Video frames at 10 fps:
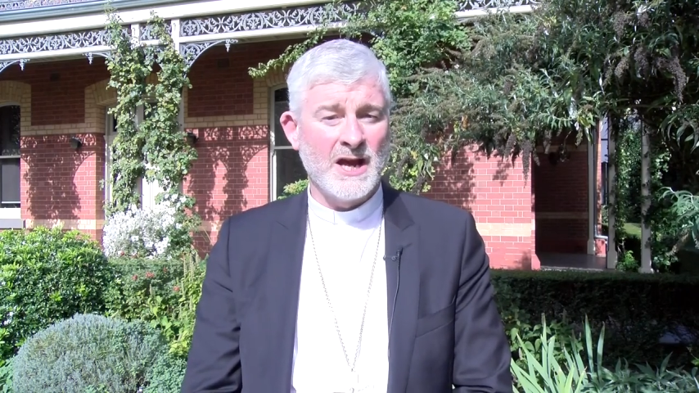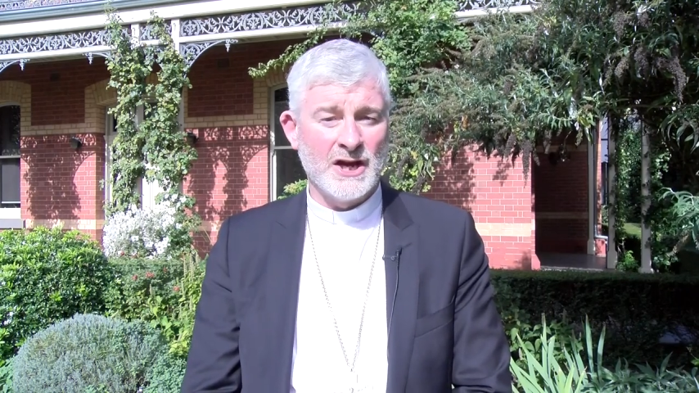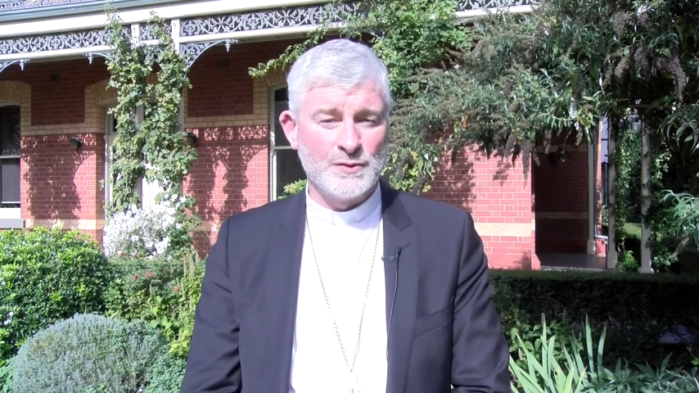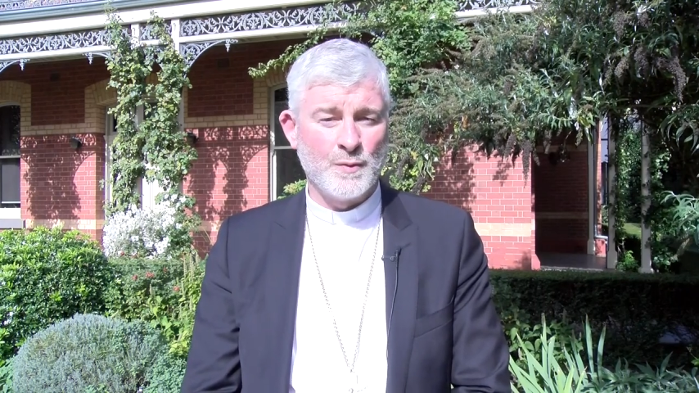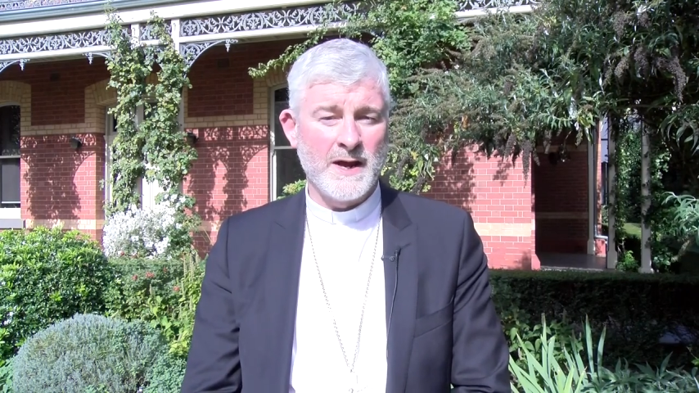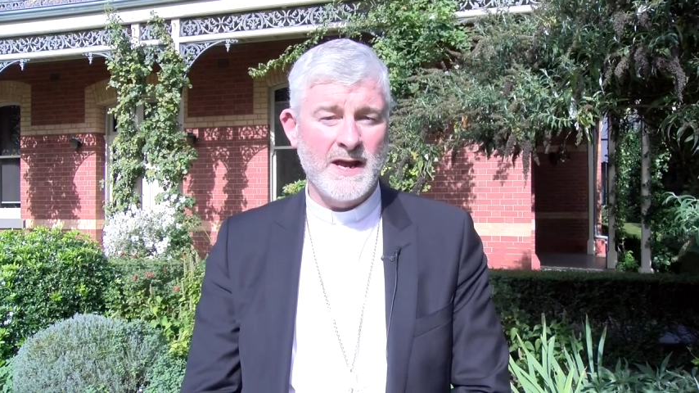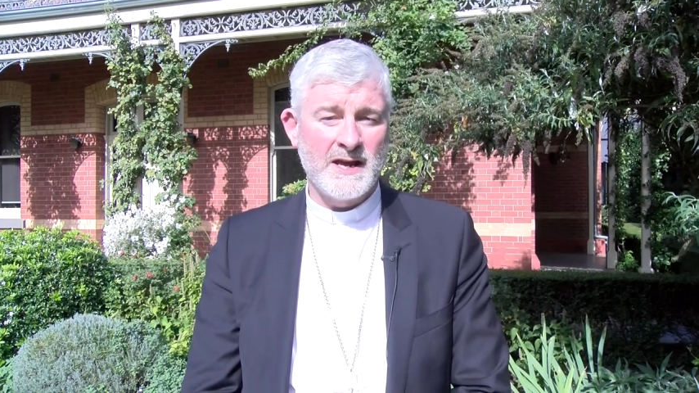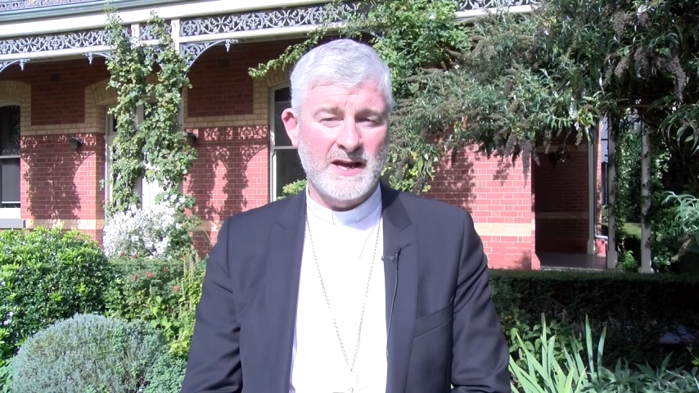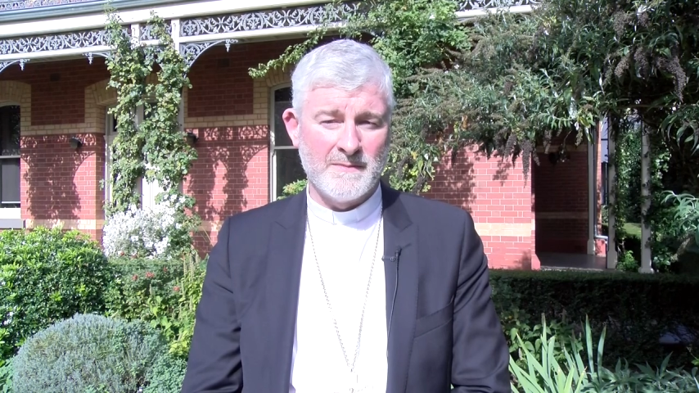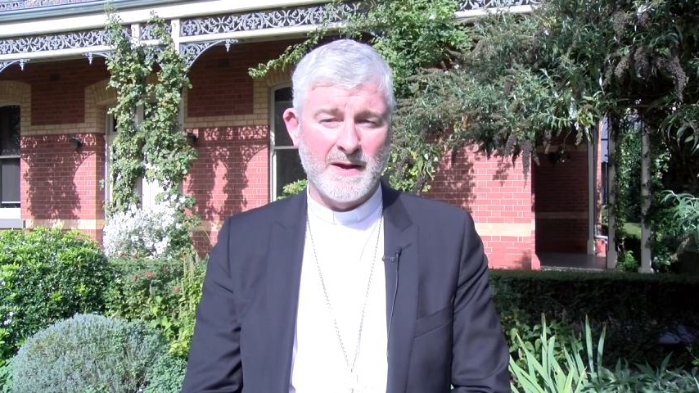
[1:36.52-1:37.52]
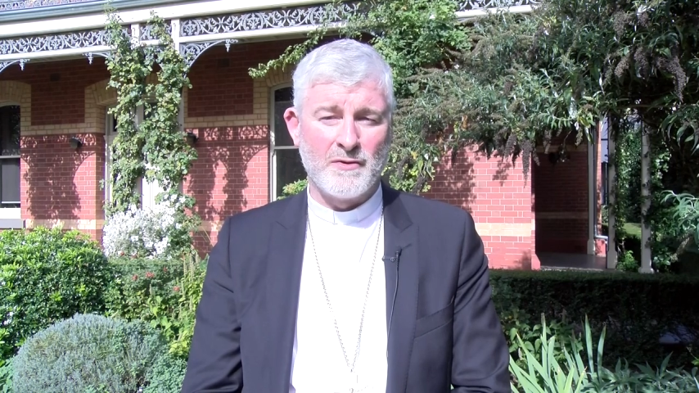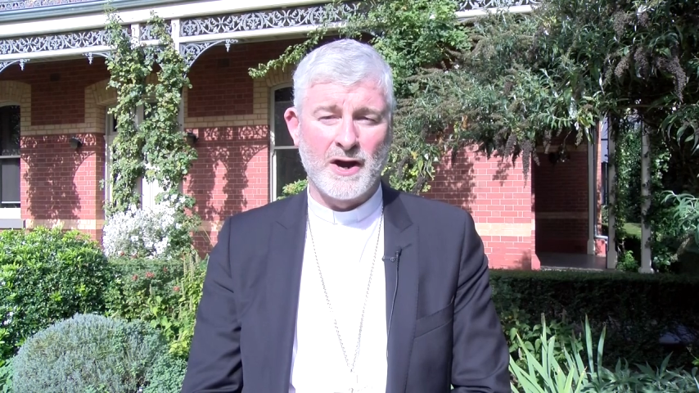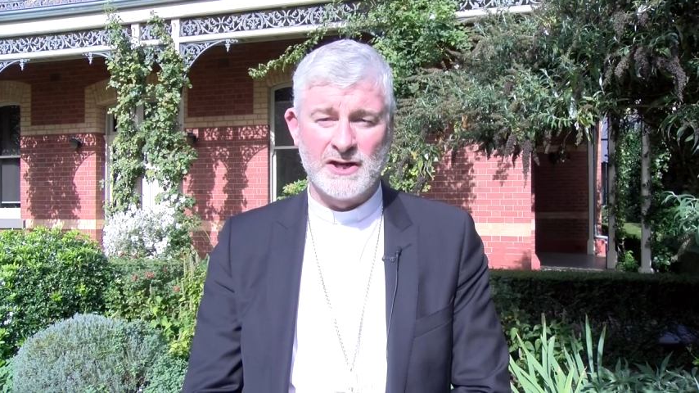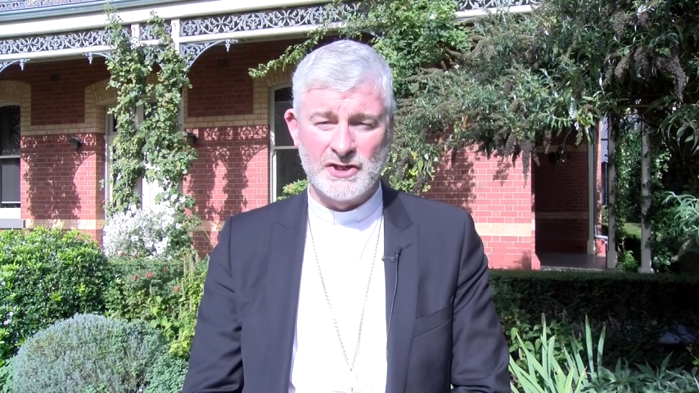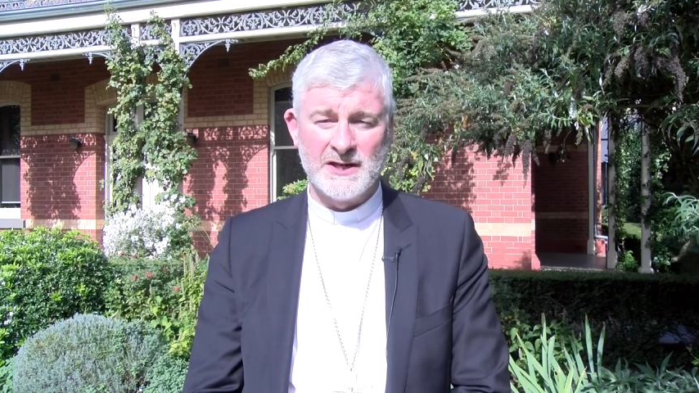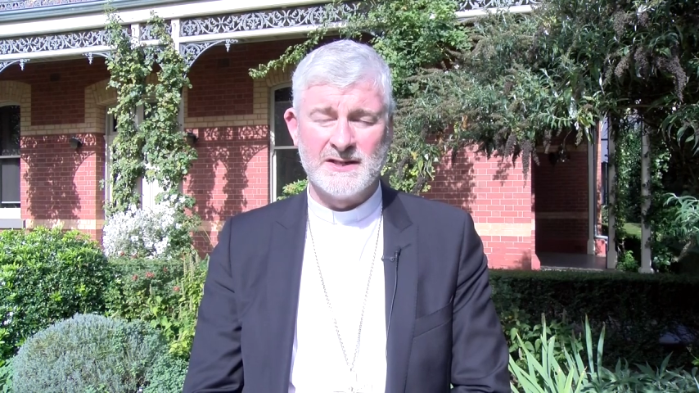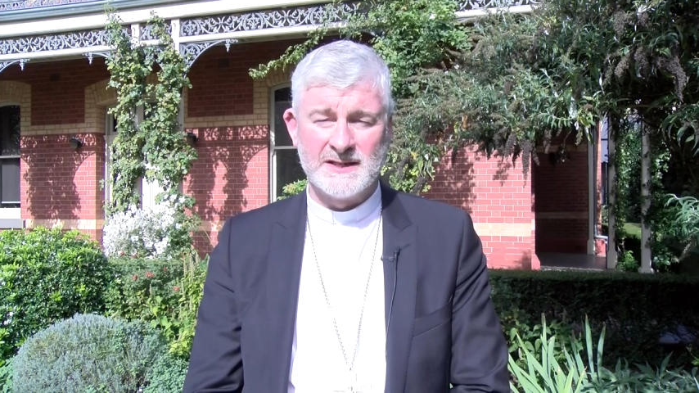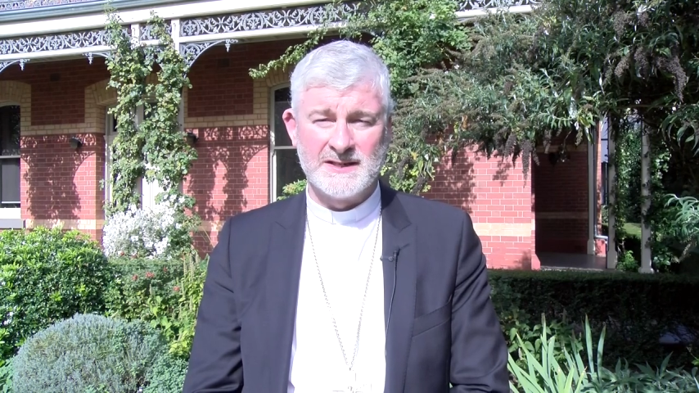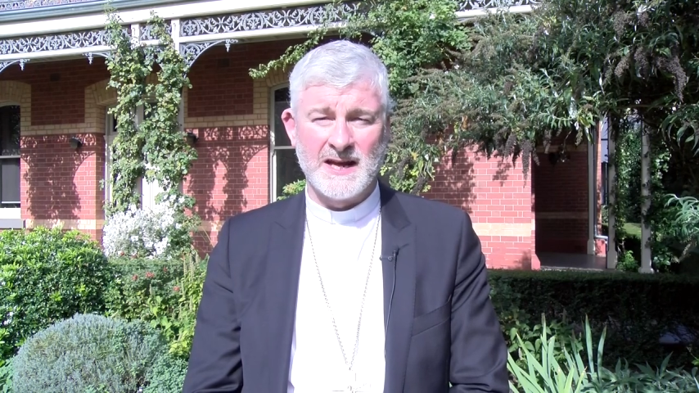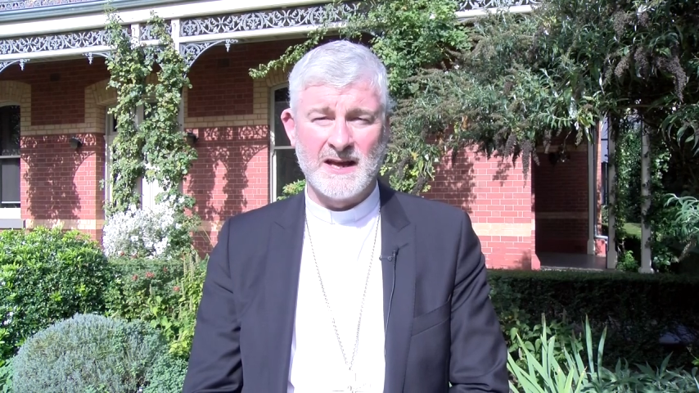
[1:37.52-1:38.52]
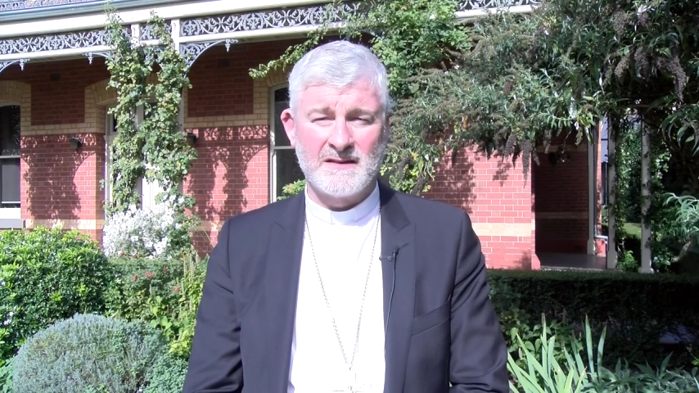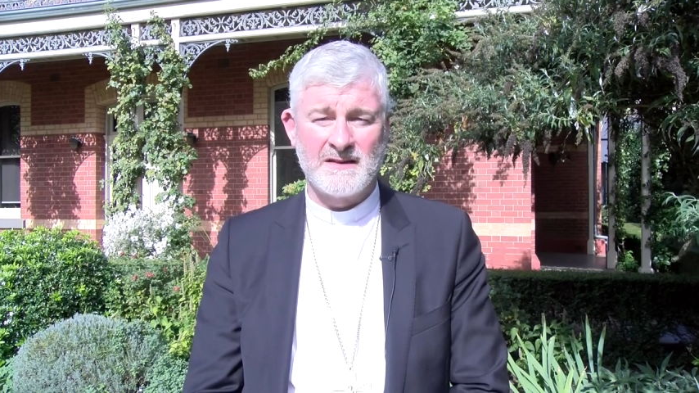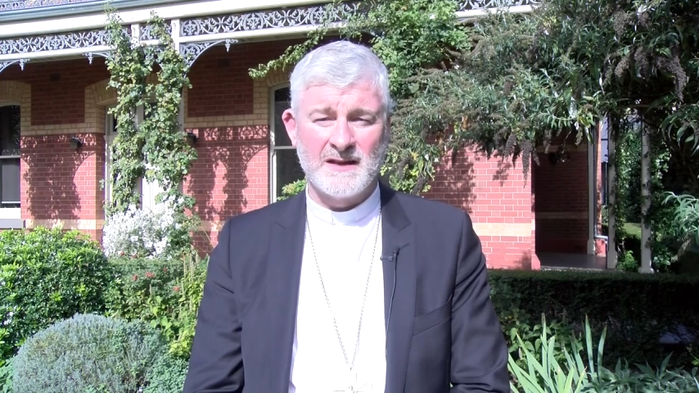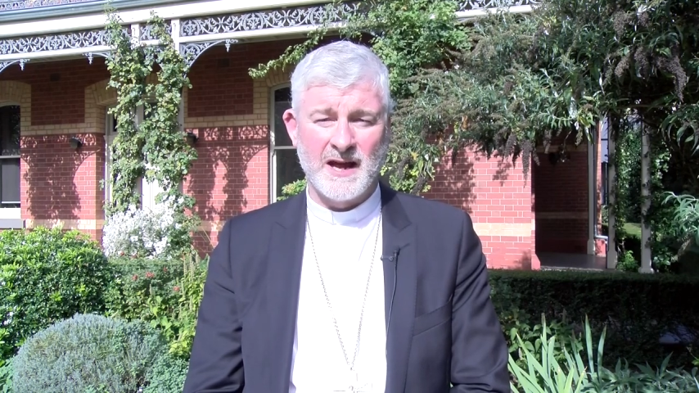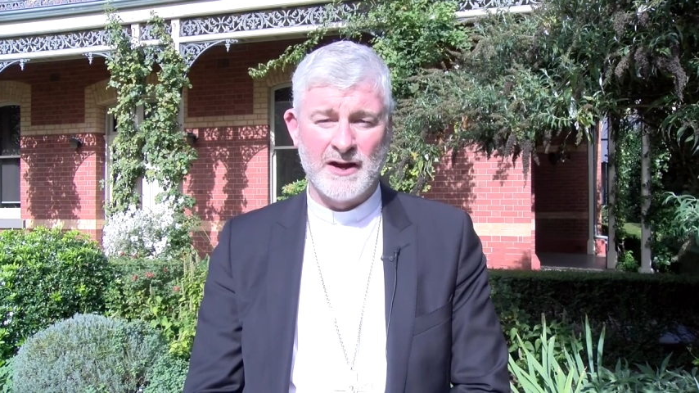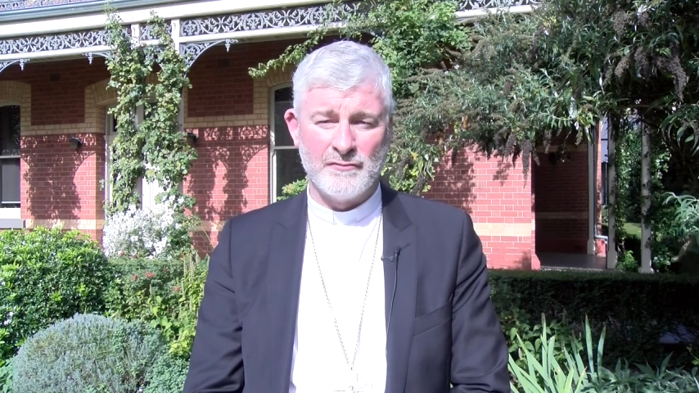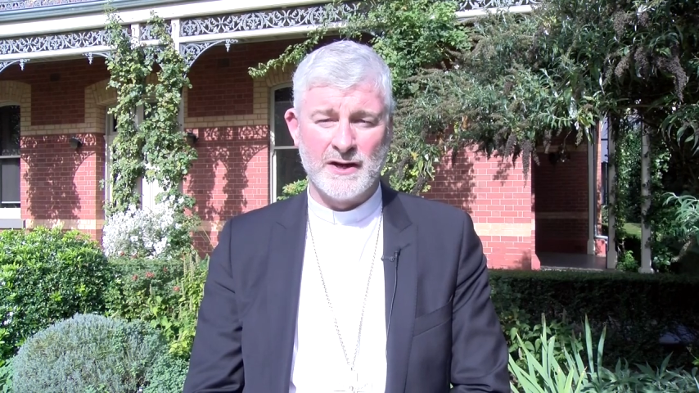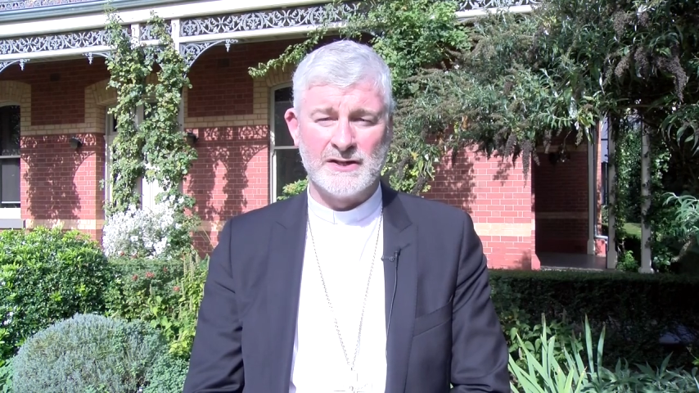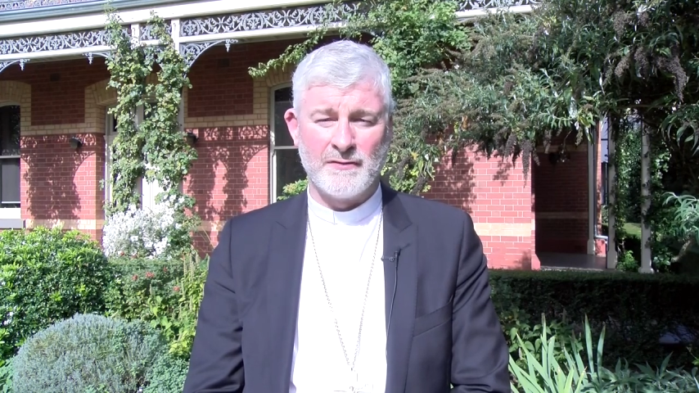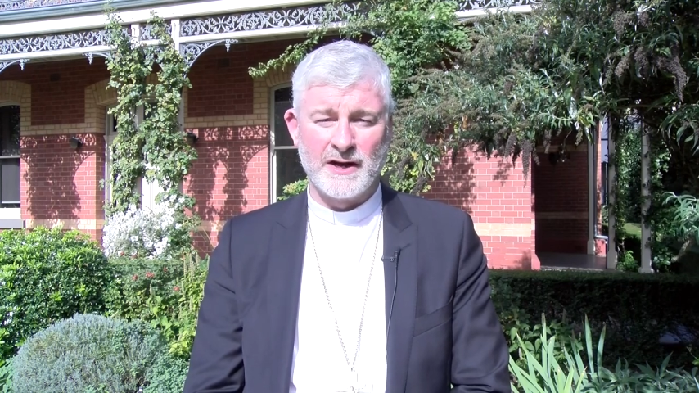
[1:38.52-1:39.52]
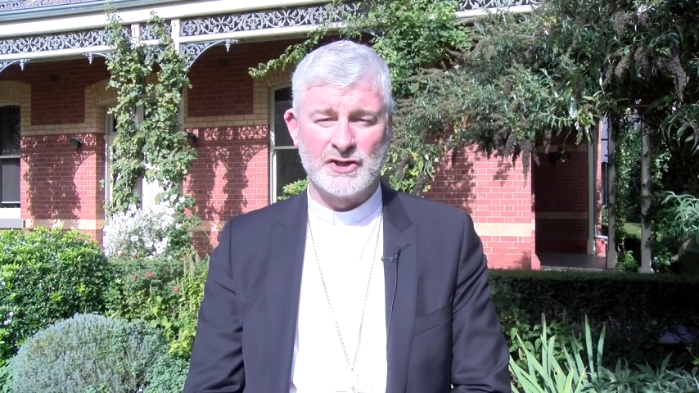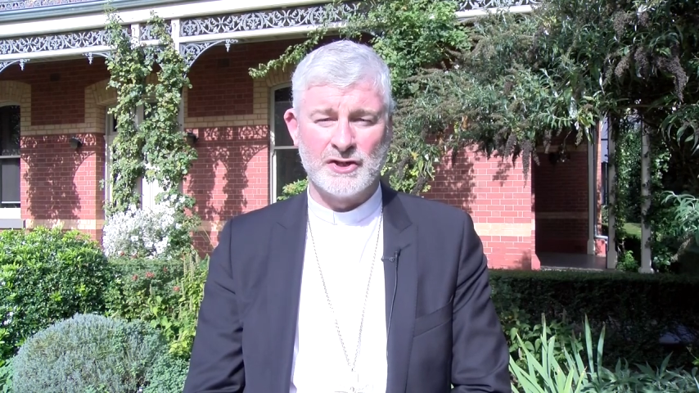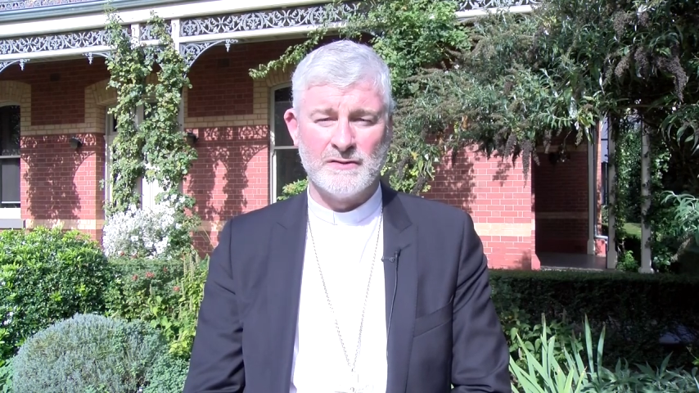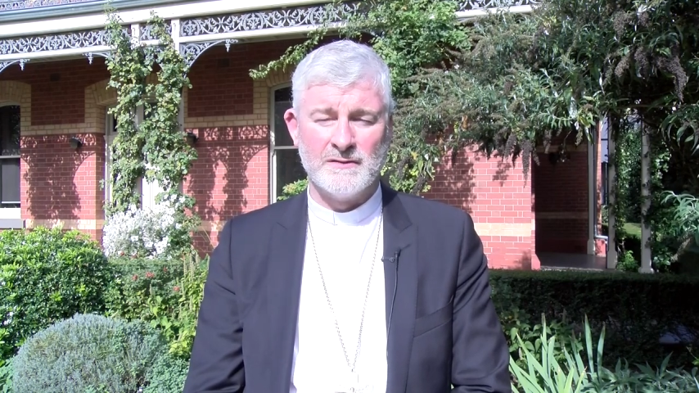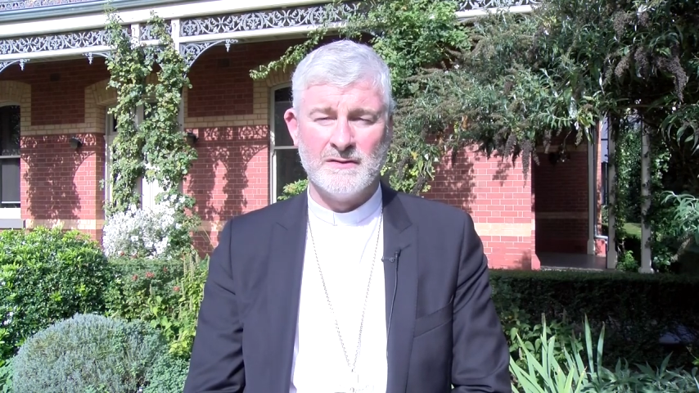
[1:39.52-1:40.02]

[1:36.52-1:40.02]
As we commemorate Jesus' death and resurrection,